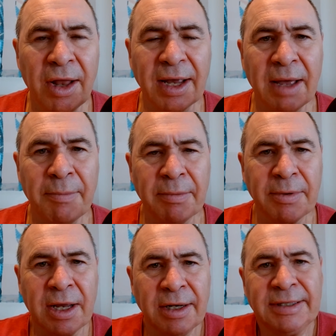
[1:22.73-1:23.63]
like
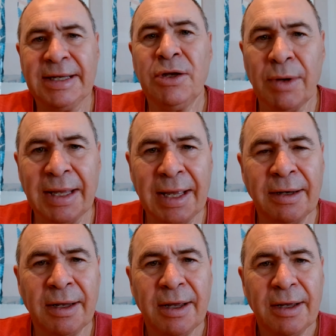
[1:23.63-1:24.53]
continually. And